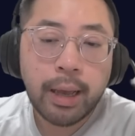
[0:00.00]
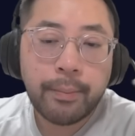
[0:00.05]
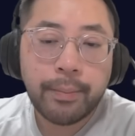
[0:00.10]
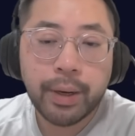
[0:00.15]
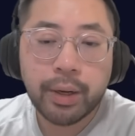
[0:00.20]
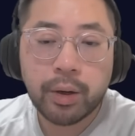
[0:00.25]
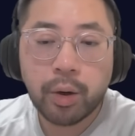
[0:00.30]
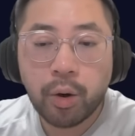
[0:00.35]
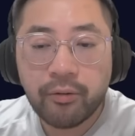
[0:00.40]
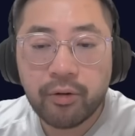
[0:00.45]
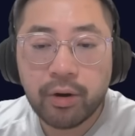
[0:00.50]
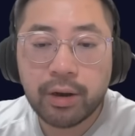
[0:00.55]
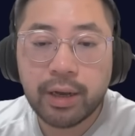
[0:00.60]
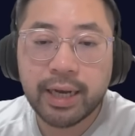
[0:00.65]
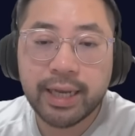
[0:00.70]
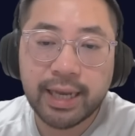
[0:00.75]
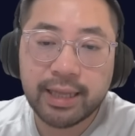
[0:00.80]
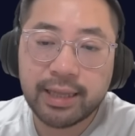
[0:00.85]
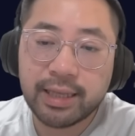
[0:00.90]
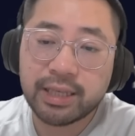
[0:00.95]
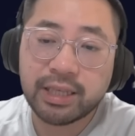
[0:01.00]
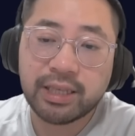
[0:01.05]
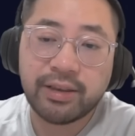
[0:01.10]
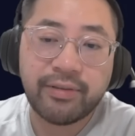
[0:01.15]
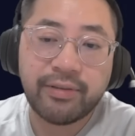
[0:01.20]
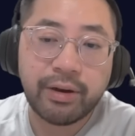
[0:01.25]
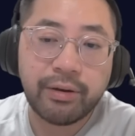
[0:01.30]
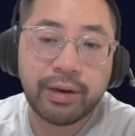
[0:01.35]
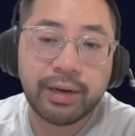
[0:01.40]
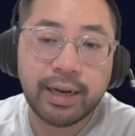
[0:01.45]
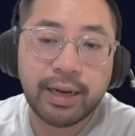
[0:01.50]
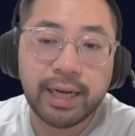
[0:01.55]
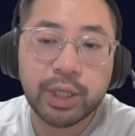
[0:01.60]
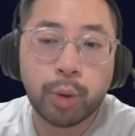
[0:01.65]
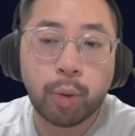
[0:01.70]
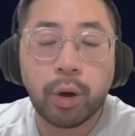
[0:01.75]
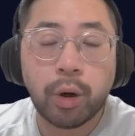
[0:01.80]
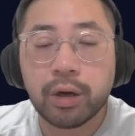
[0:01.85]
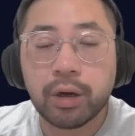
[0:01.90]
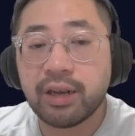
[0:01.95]
But overall, again, this is a very nice
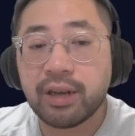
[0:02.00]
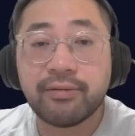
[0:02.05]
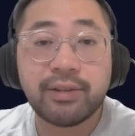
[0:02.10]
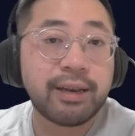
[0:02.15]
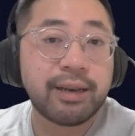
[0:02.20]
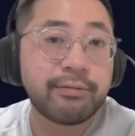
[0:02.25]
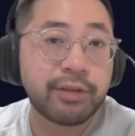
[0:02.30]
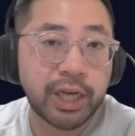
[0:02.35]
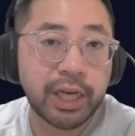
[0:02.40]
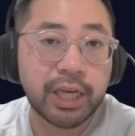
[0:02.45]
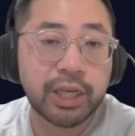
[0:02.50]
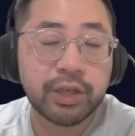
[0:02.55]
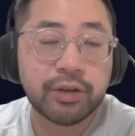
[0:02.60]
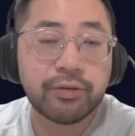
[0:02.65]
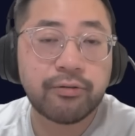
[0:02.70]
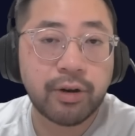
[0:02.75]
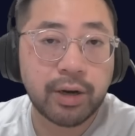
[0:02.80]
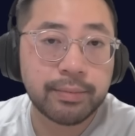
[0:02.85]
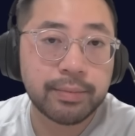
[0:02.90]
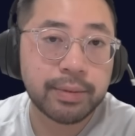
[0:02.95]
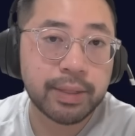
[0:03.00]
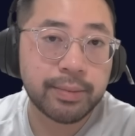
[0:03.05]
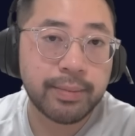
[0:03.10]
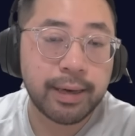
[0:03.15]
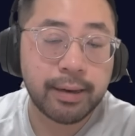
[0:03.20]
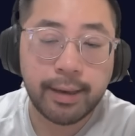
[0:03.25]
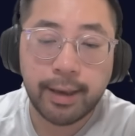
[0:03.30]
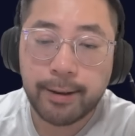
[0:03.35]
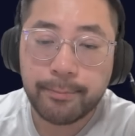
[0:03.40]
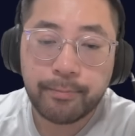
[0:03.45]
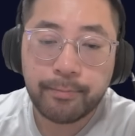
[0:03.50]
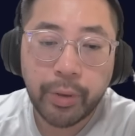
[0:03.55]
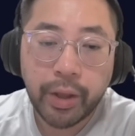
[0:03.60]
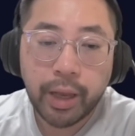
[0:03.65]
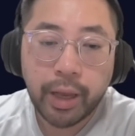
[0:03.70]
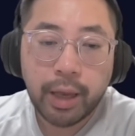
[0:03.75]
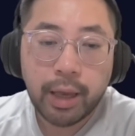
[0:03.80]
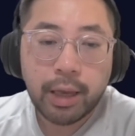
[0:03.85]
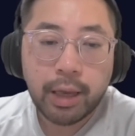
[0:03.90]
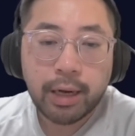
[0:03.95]
quality of life change from Smilegate.
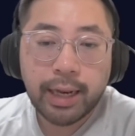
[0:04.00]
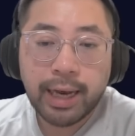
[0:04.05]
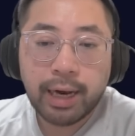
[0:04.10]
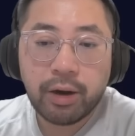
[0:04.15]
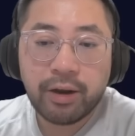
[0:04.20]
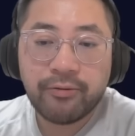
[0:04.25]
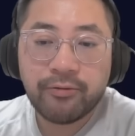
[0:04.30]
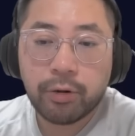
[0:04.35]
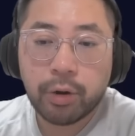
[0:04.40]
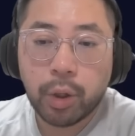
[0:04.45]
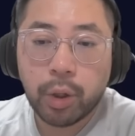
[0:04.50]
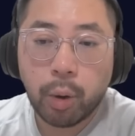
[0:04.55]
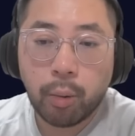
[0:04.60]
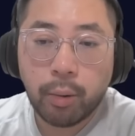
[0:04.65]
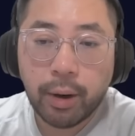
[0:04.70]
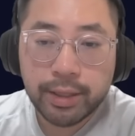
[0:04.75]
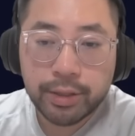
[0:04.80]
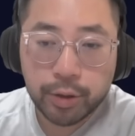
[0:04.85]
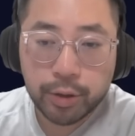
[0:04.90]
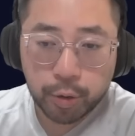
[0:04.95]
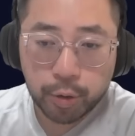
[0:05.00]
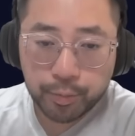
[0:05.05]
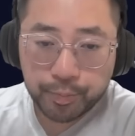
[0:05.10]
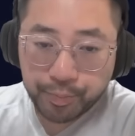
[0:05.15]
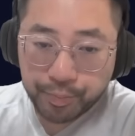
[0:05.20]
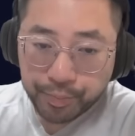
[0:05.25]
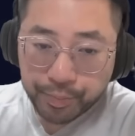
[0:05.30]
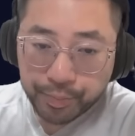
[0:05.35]
Now, Inferno Khawazu,